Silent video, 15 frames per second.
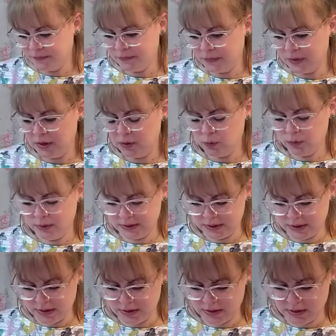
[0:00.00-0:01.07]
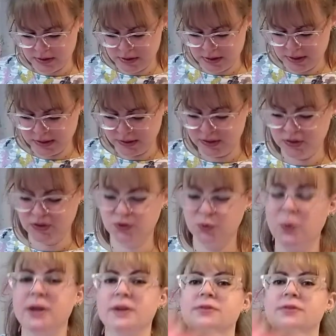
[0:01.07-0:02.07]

It was in this Sweet as